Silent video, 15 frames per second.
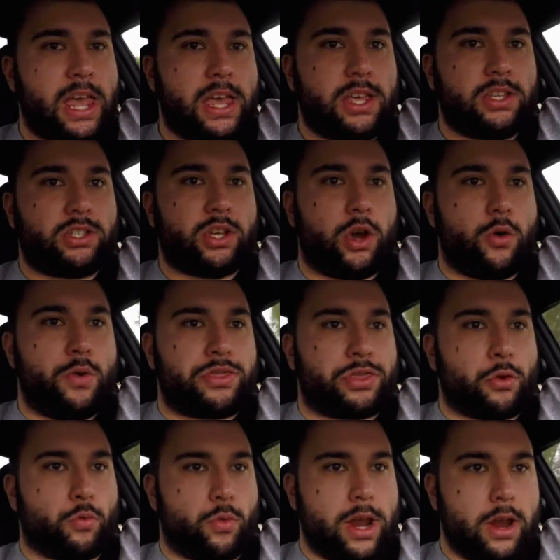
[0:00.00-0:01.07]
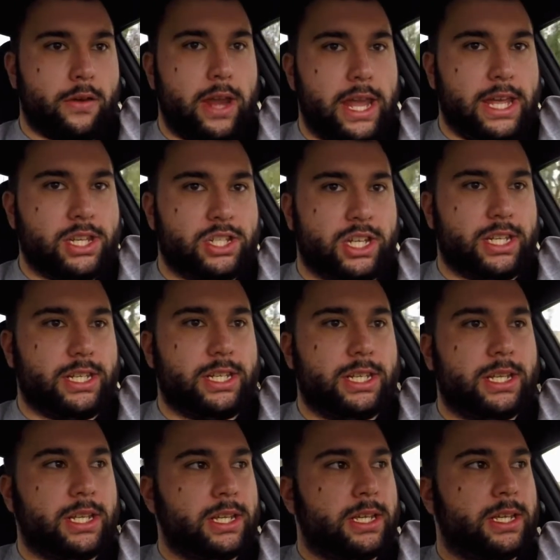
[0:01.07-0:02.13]
So with the rear engine,
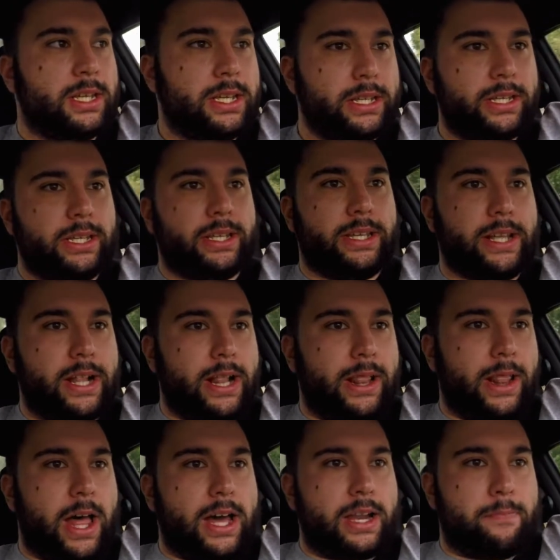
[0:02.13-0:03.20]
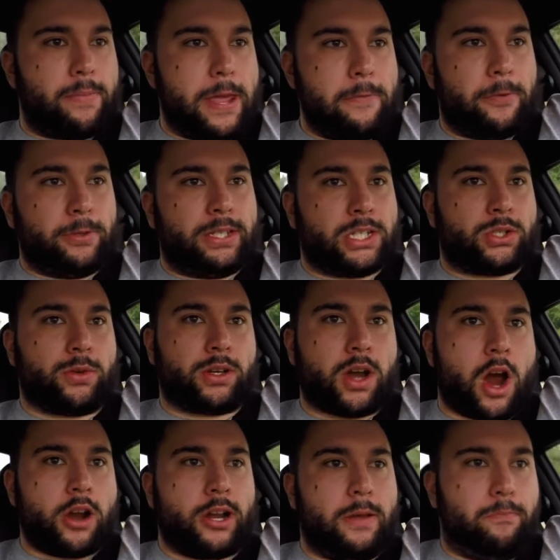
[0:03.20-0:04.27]
a lot of people
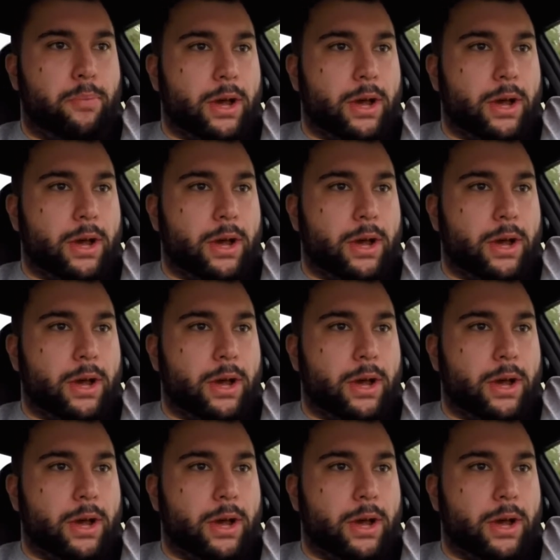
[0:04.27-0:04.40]
disregard it,